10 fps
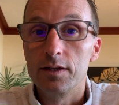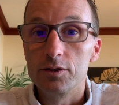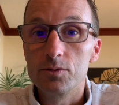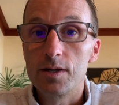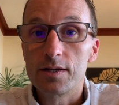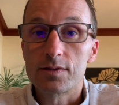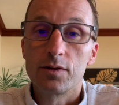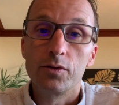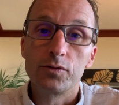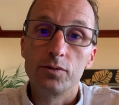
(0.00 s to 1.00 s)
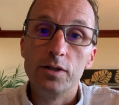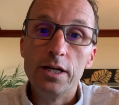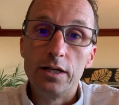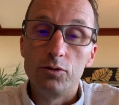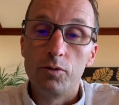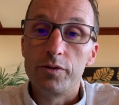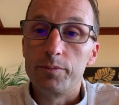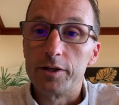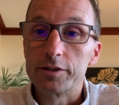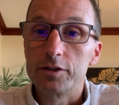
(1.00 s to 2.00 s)
U.S. and also North
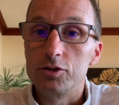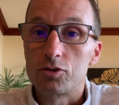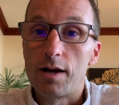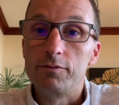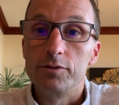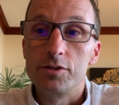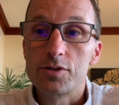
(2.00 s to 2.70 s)
American travelers.